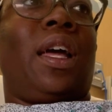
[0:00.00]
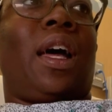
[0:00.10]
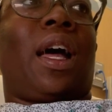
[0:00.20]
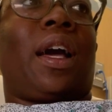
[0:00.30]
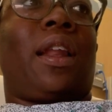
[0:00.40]

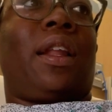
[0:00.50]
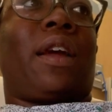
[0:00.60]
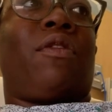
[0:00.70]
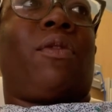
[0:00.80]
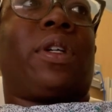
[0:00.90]
I kind of
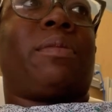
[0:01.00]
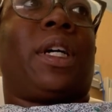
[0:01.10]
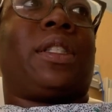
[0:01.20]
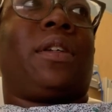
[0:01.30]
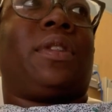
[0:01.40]
like forced
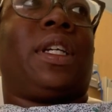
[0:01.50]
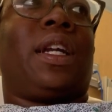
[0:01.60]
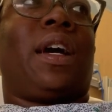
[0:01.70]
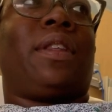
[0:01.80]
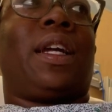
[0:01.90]
myself to
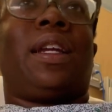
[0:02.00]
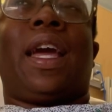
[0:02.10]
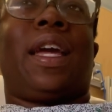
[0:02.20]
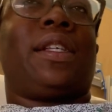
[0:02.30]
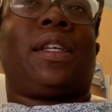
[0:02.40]
get out that
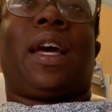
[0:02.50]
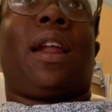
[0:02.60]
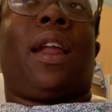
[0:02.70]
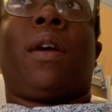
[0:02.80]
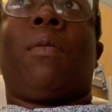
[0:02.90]
daze and
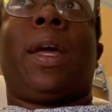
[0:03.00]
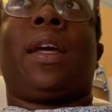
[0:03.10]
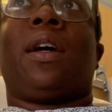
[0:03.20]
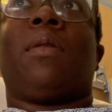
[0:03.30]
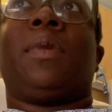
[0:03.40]
kind of like
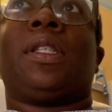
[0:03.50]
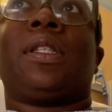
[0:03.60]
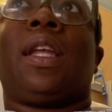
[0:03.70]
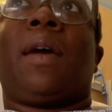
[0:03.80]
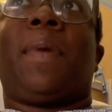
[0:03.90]
wake up and
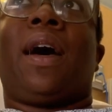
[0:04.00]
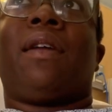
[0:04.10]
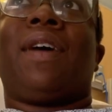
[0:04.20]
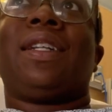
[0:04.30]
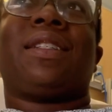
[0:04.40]
snap out
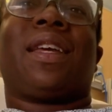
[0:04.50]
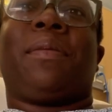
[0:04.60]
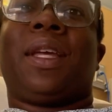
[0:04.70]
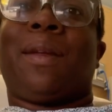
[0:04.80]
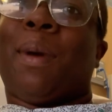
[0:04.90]
of it. I just
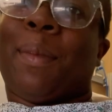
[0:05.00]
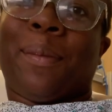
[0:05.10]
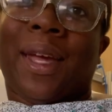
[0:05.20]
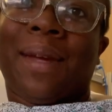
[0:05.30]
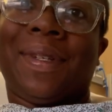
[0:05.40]
kept thinking about my
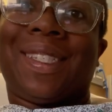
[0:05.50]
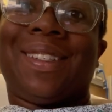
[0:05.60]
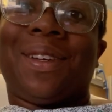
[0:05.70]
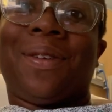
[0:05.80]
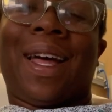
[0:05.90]
babies.
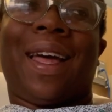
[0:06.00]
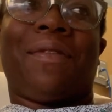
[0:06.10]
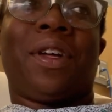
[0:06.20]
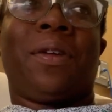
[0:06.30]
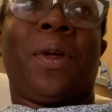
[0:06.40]
I
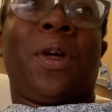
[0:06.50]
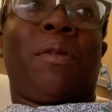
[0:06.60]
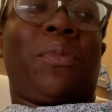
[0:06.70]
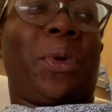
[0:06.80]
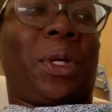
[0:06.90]
have a
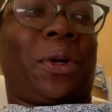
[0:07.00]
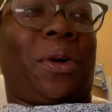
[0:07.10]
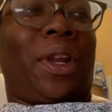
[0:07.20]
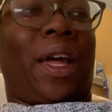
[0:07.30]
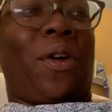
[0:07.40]
boy and a
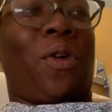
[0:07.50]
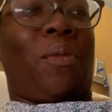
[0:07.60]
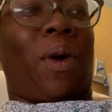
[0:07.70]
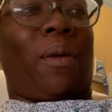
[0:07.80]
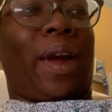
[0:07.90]
girl at
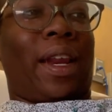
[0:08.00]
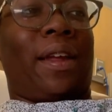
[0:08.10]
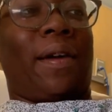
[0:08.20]
home already.